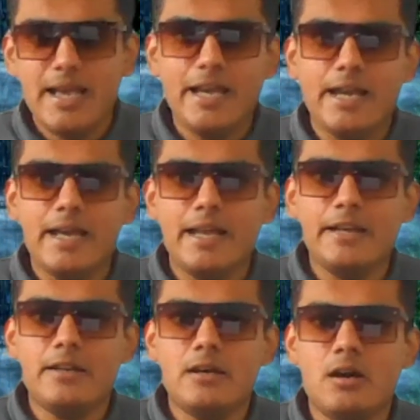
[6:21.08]

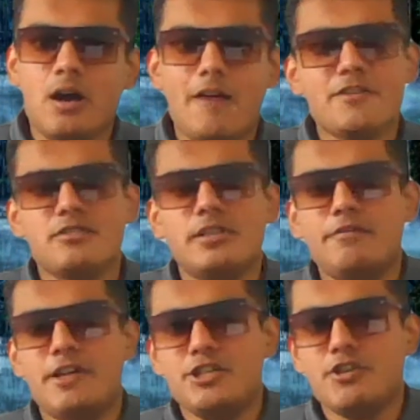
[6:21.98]
And
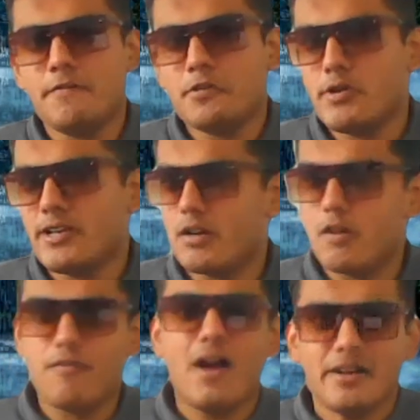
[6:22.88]
obviously, when you have chronic
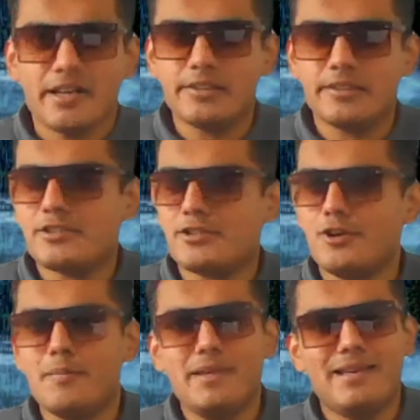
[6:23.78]
underfunding, there's
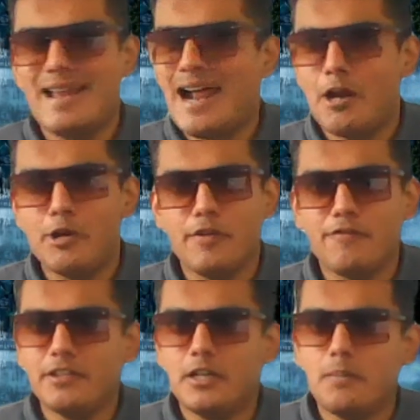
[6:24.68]
going to be an area
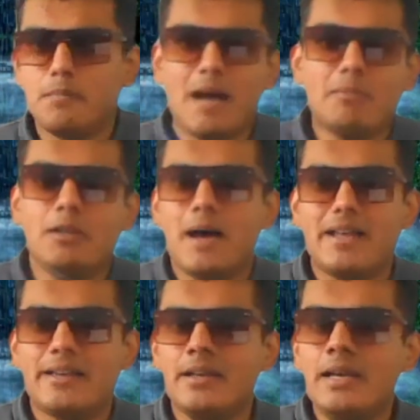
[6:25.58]
of other
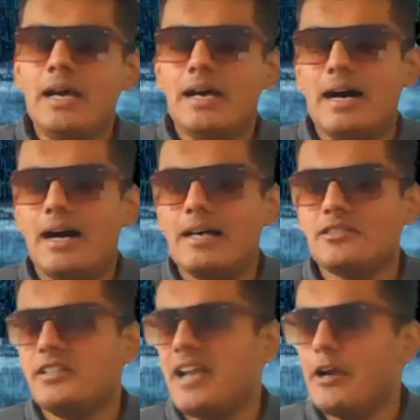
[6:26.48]
problematic
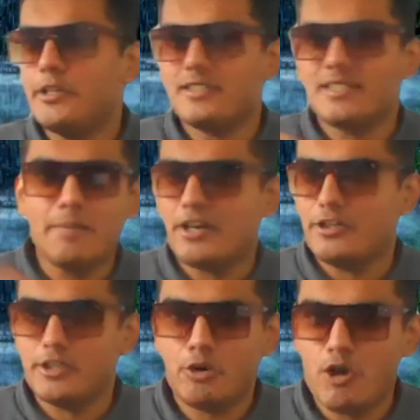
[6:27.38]
scenarios coming
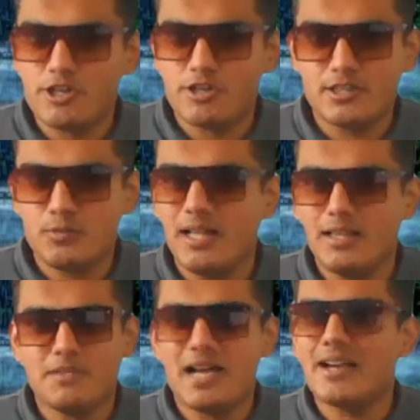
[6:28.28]
into the equation as
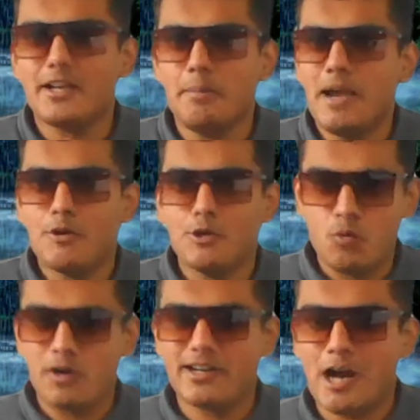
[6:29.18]
well. I'm talking about
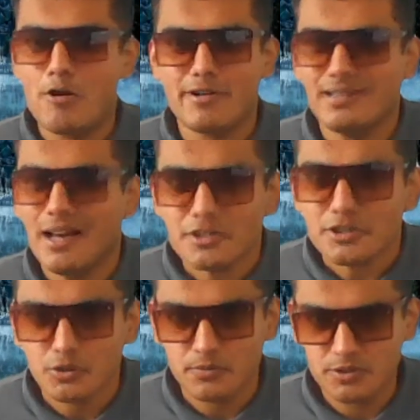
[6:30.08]
overcrowded
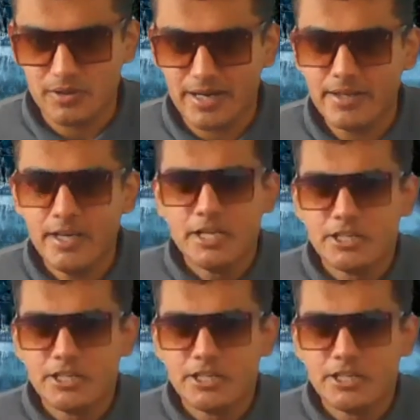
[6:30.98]
classrooms, right?